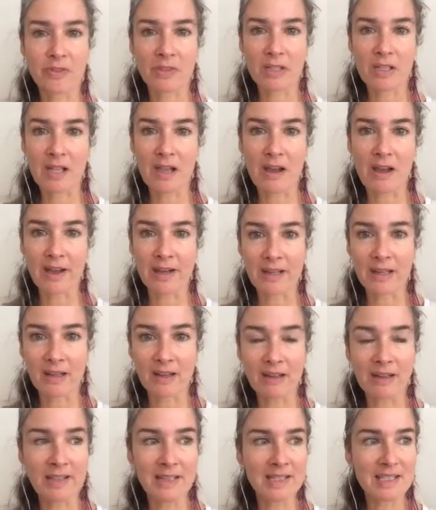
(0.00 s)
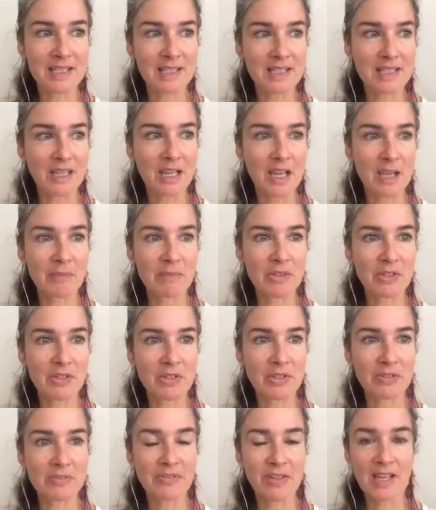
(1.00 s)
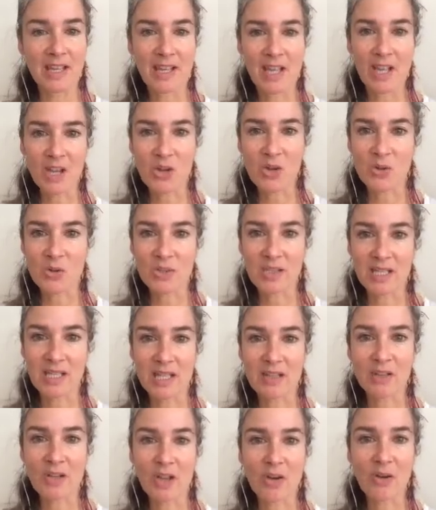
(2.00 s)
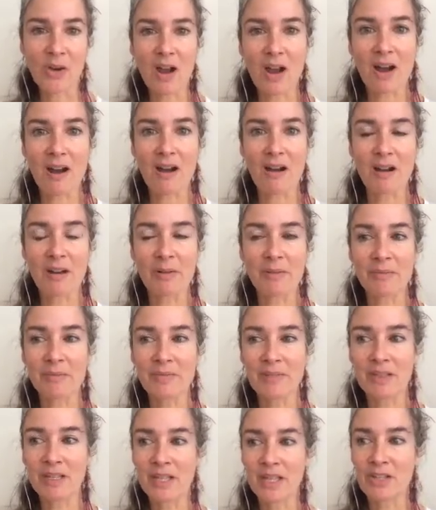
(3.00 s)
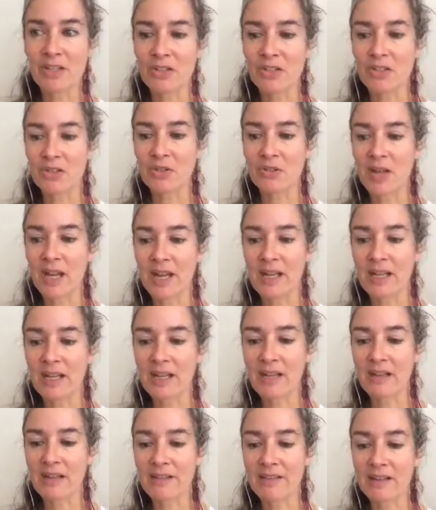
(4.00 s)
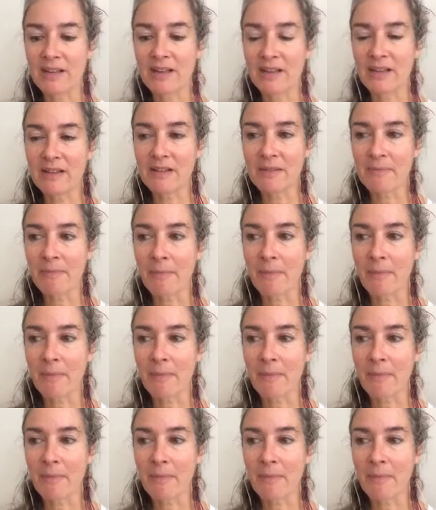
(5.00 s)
guidelines in terms of causing no harm to any other